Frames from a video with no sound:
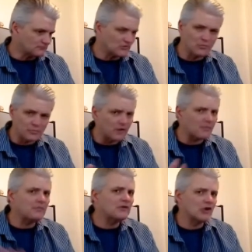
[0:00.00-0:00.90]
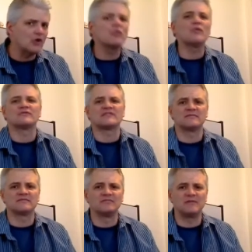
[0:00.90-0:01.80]
You probably know those
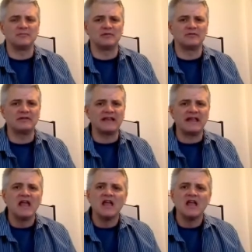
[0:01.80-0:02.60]
types of people already.